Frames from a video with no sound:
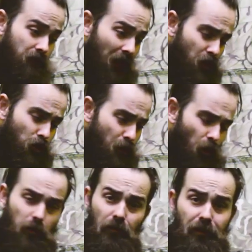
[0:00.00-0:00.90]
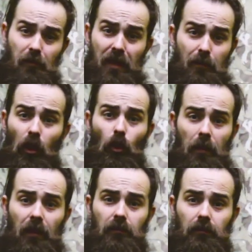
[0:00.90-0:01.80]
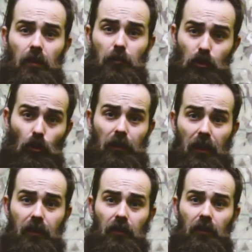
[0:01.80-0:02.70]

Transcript: That's no problem for me, I'm a hobbit, I'm a short guy.